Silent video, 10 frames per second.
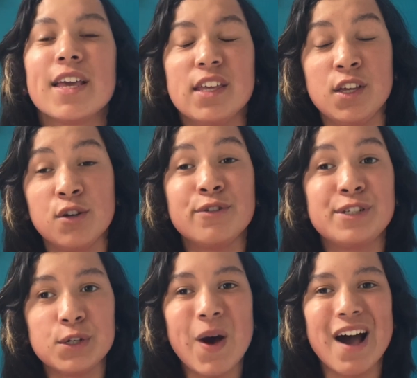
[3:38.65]
You
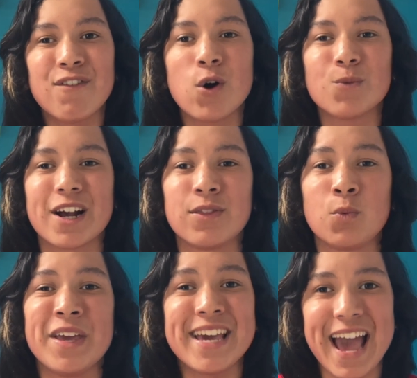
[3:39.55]
do have homework at the
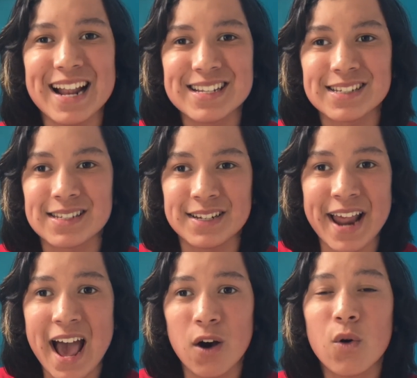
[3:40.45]
weekends
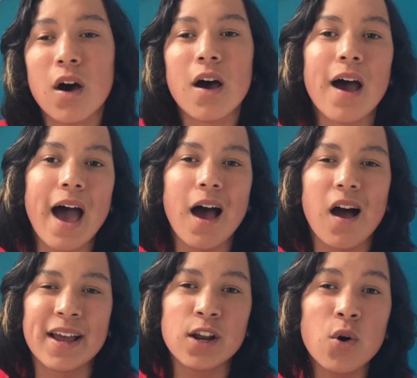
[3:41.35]
now.
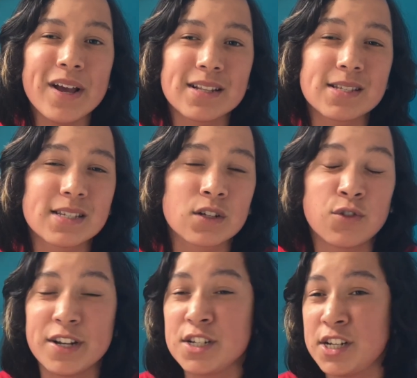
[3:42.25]
I know it's
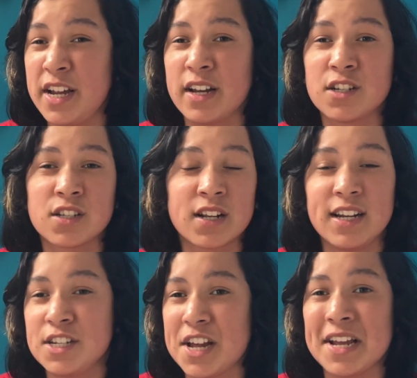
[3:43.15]
cringy and just
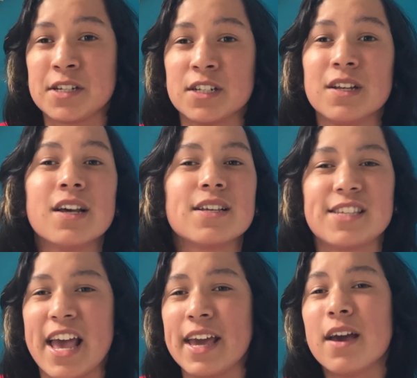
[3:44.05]
cliche to
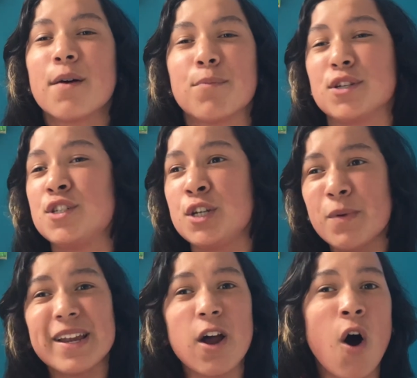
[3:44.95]
say, but do
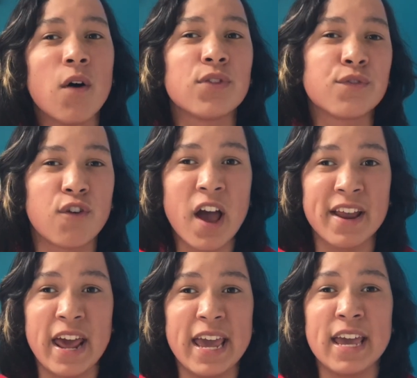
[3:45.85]
it on the
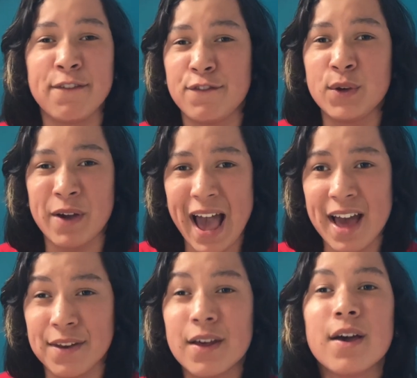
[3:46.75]
Friday if you
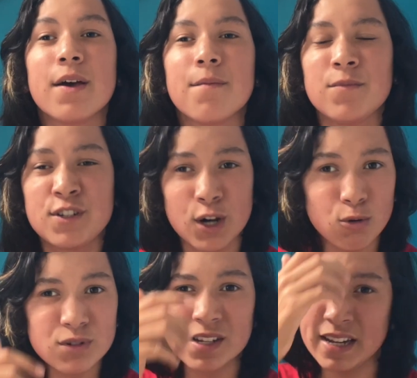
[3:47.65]
can.
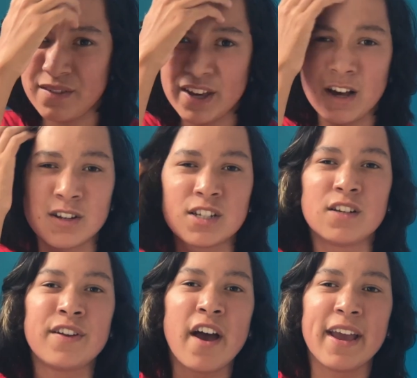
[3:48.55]
Don't leave it until
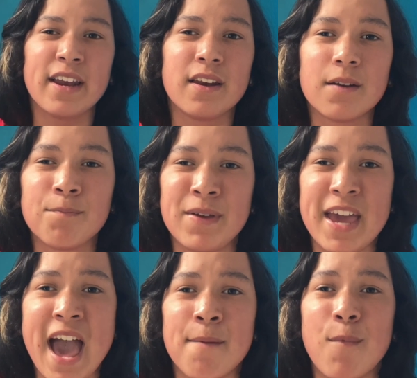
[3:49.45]
9
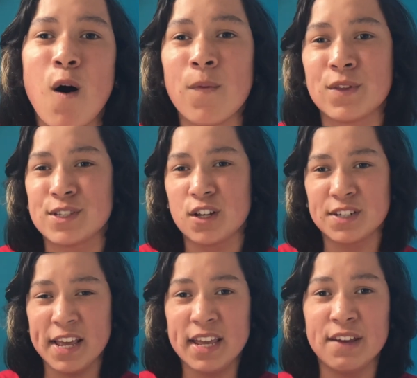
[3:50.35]
p.m. on the
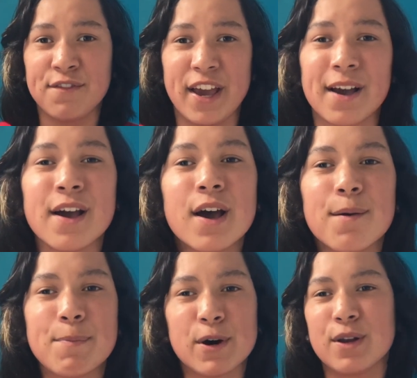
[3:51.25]
Sunday evening.
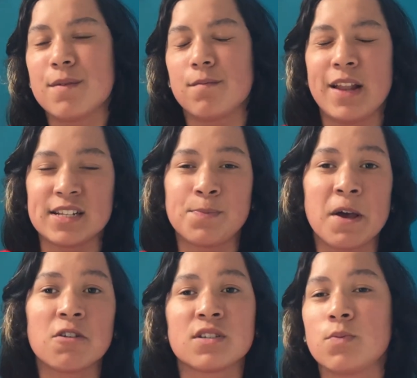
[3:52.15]
But let's be
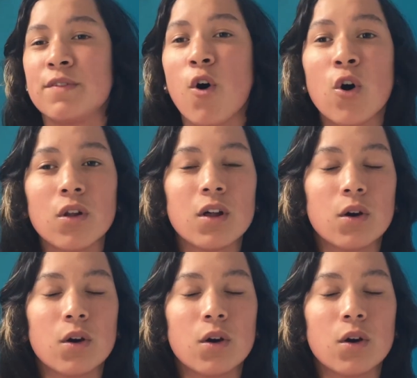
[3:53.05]
honest, we've all